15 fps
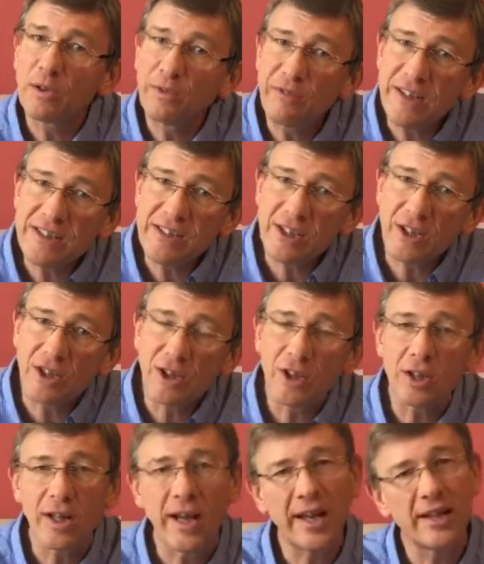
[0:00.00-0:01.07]

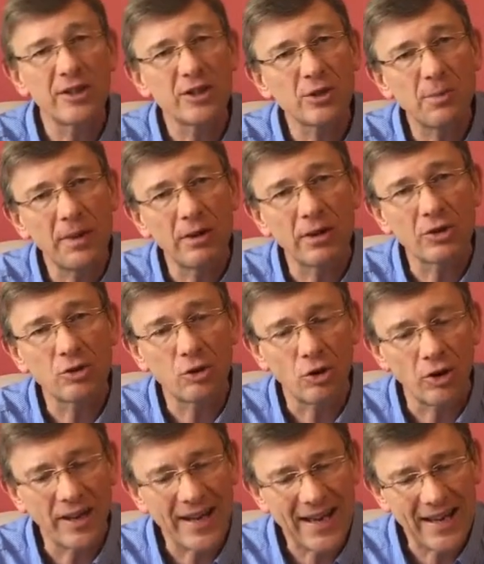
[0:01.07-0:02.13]
physical and
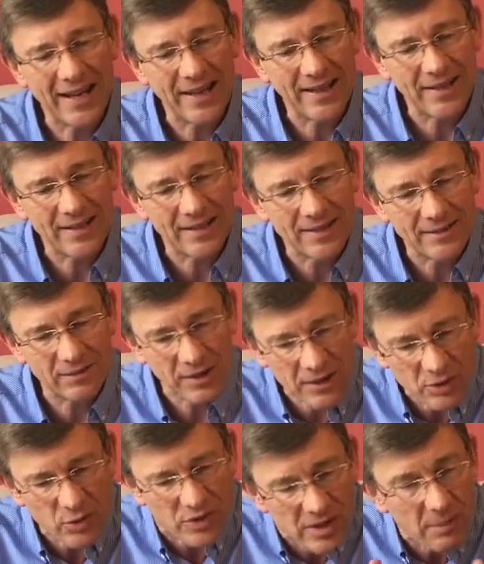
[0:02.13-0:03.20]
spiritual, and
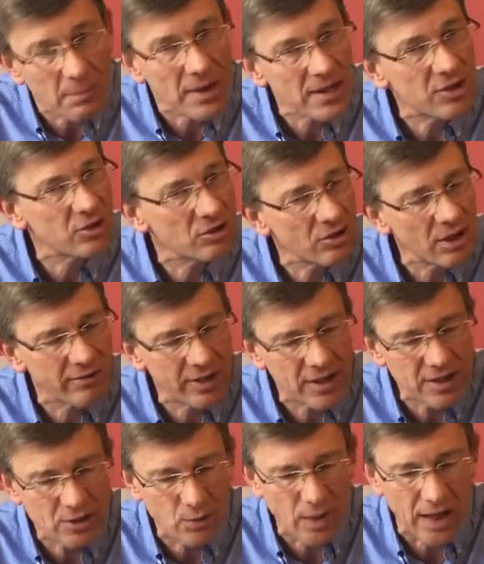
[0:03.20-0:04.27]
this was a mixture of it
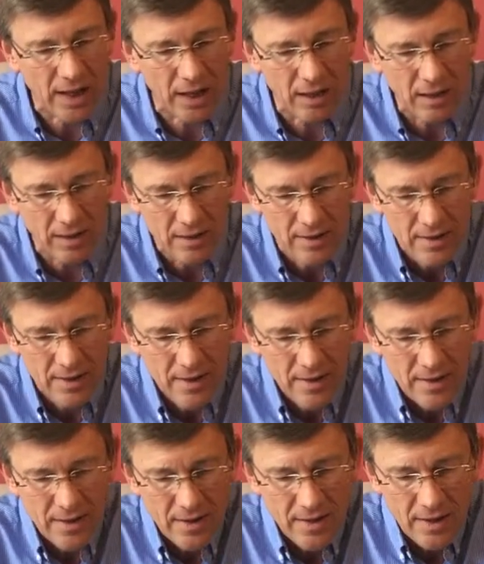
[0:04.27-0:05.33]
as well.
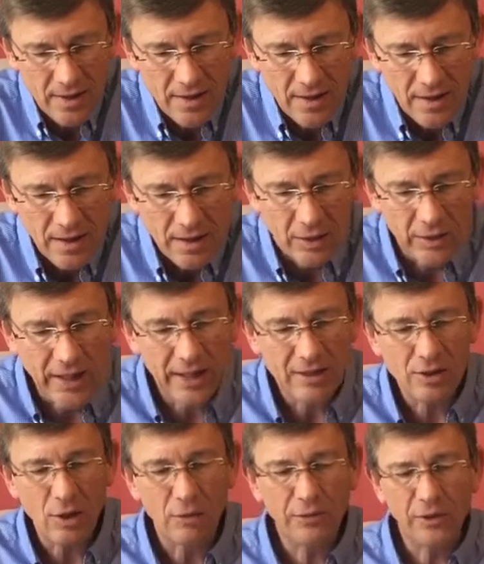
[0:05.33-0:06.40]
Okay,
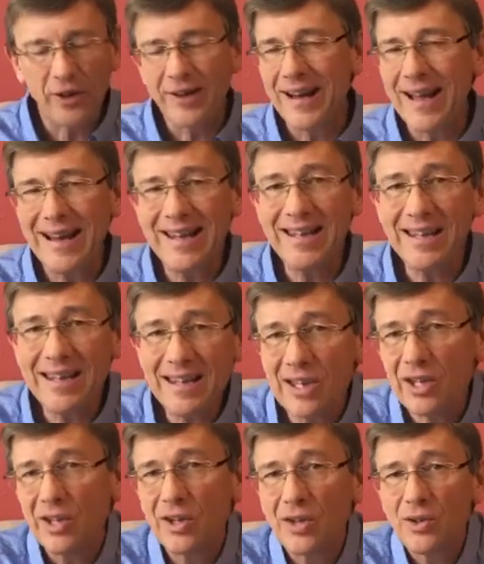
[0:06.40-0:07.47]
so for ninety
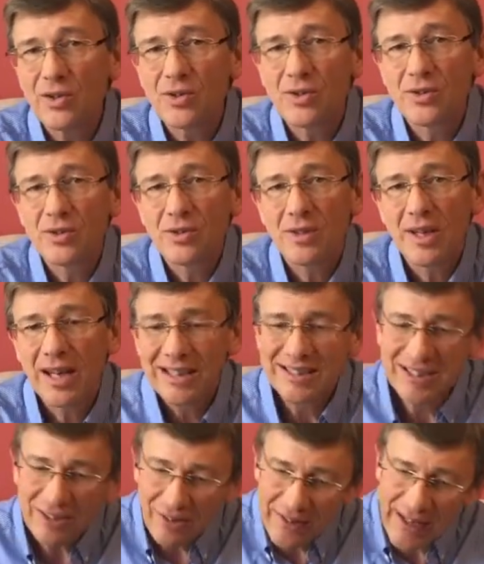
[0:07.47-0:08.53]
years,
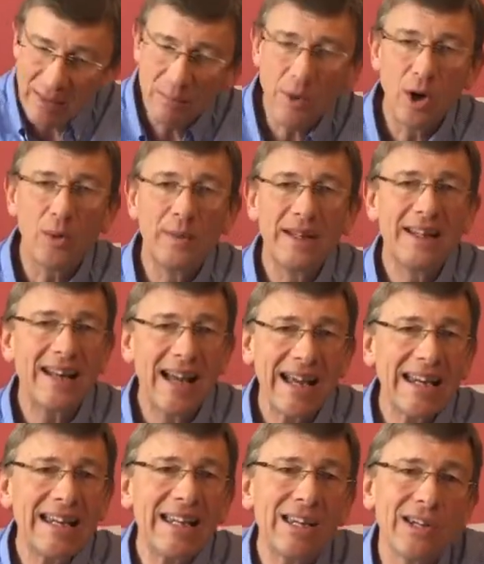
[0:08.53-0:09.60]
until that moment,
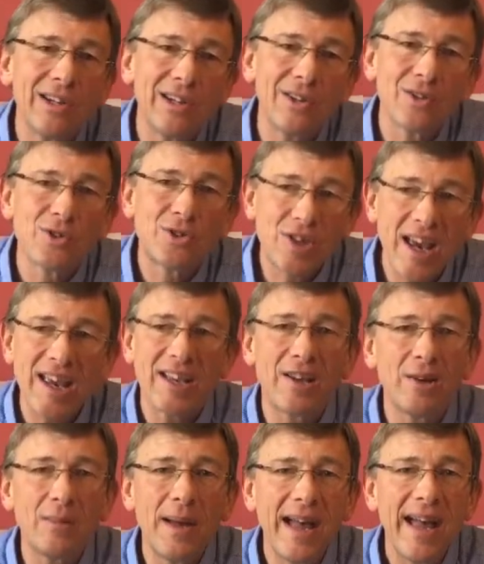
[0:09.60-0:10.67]
ninety years,
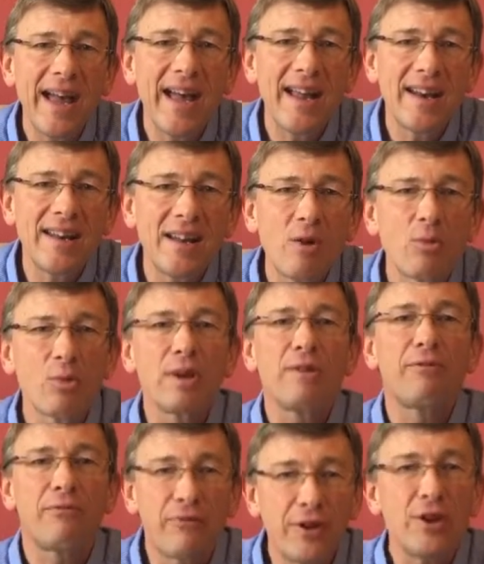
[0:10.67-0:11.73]
Jacob had
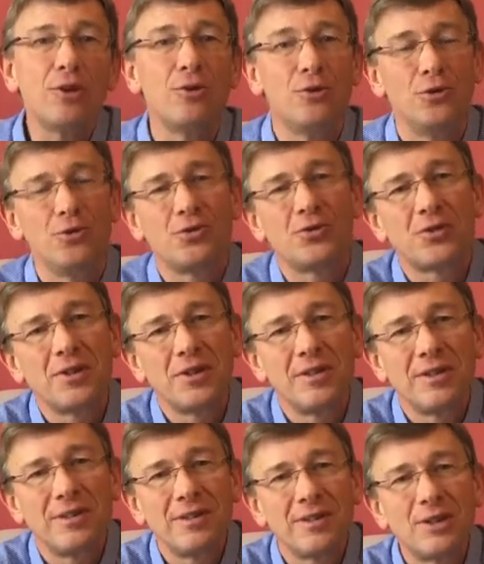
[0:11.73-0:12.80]
refused
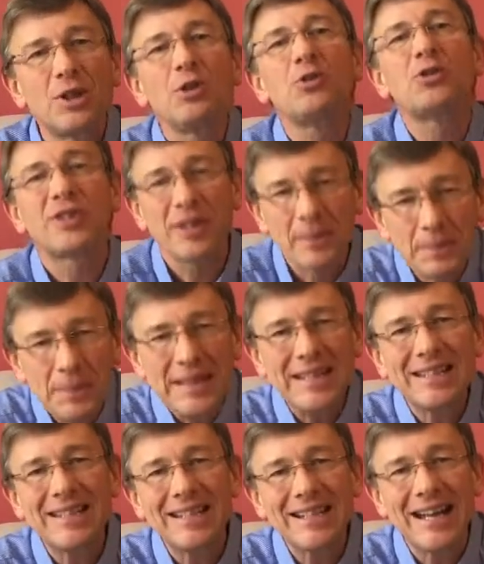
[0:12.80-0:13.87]
to submit
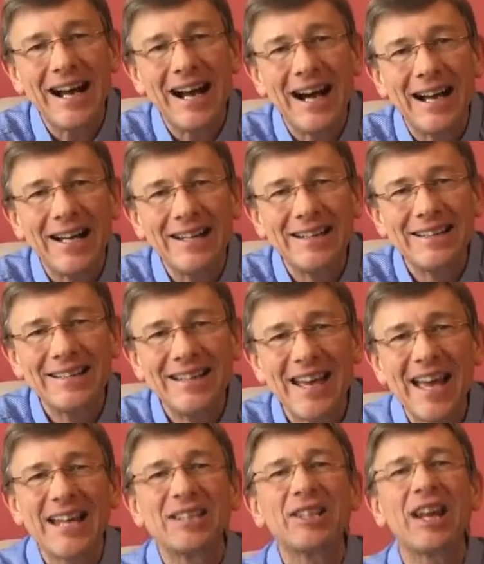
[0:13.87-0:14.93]
to God
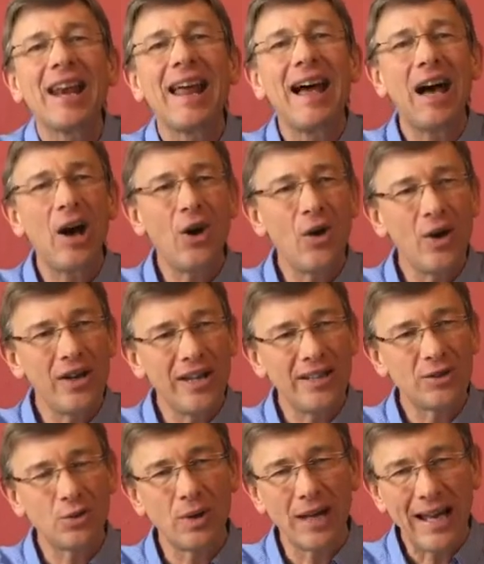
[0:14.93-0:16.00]
and to allow, and
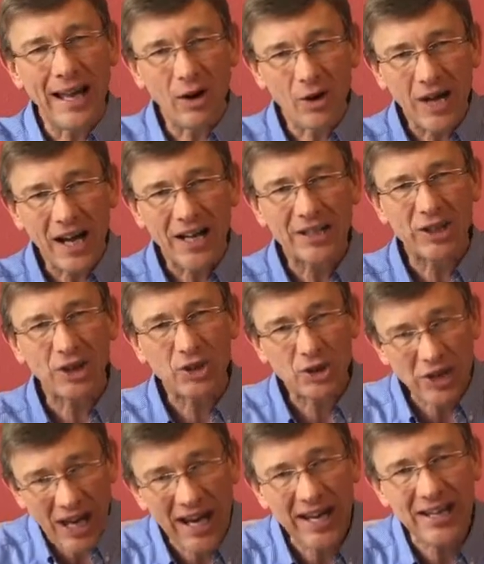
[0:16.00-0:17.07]
to allow God to
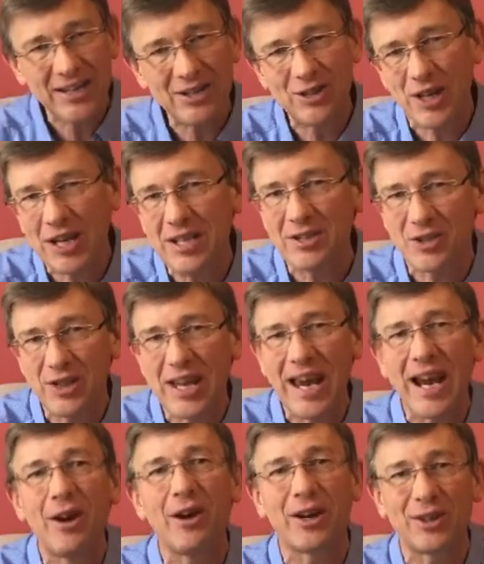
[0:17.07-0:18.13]
change his
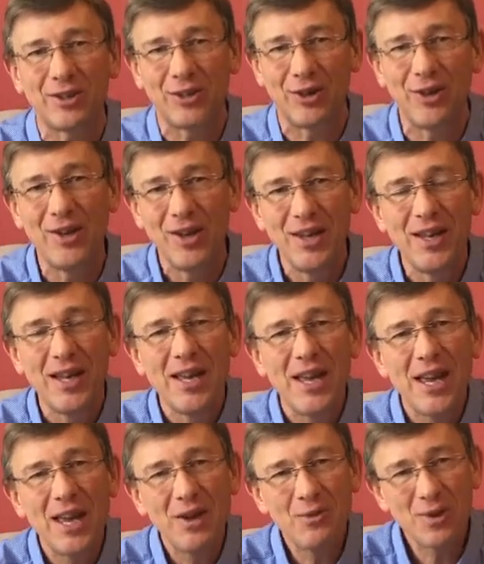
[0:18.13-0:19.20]
character.
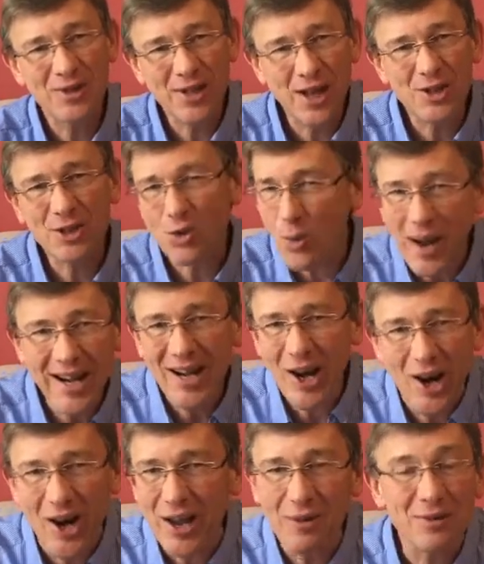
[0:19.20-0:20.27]
He was a
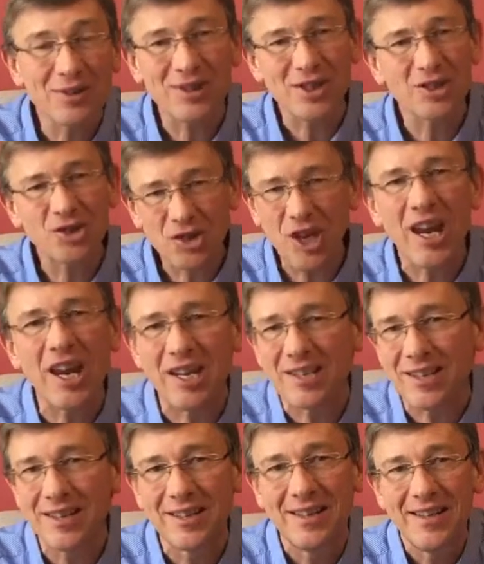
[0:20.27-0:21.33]
swindler, he was a
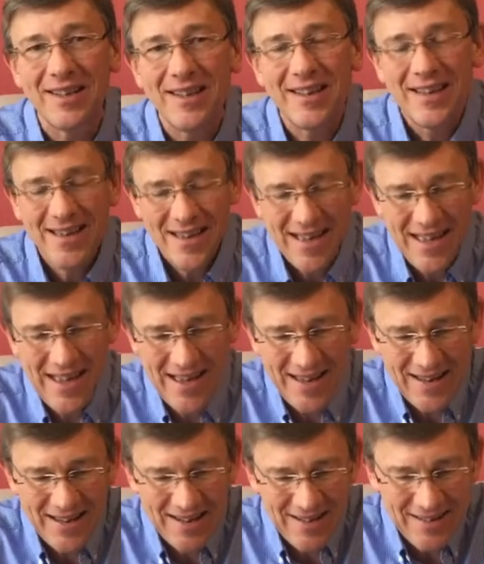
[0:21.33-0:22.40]
cheat,
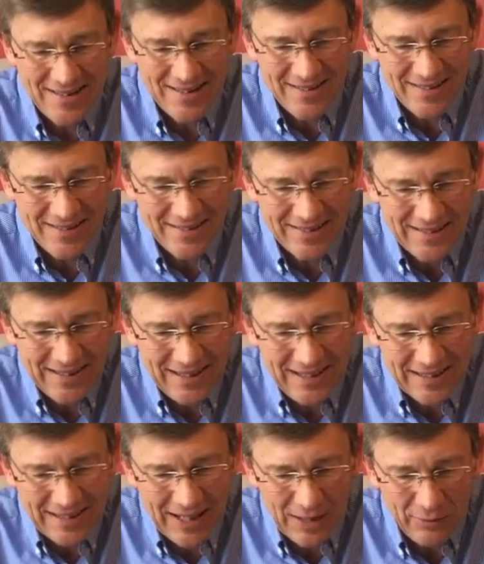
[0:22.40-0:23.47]
and he
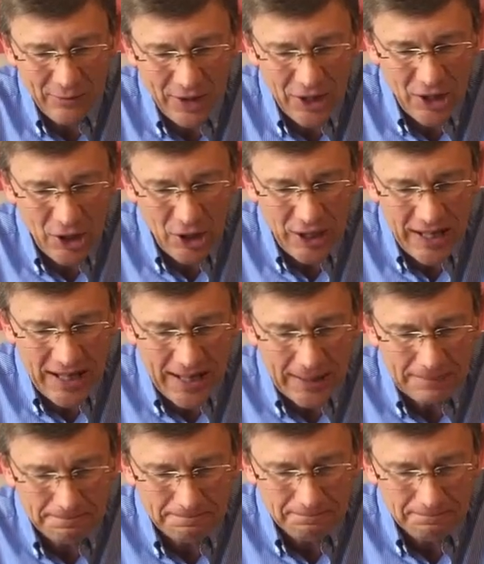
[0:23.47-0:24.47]
had gotten very good at it.